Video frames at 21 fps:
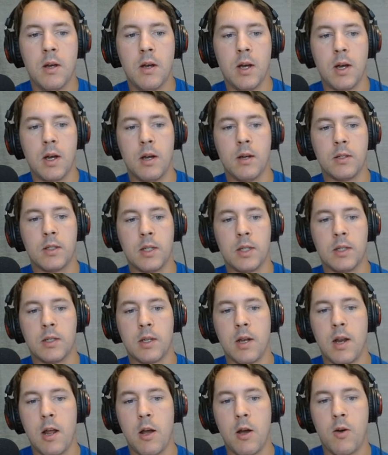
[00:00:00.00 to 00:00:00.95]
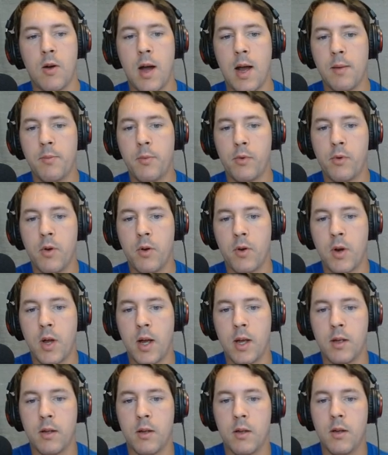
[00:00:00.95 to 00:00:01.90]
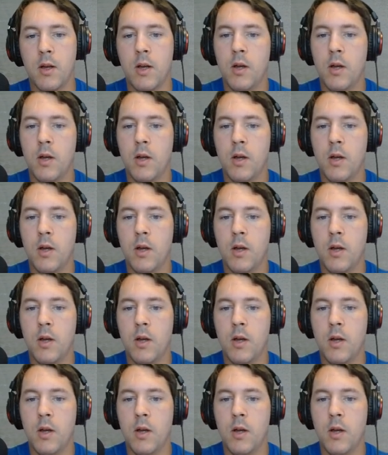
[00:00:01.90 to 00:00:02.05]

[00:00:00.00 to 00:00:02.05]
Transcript: It says, "And now I, Moroni,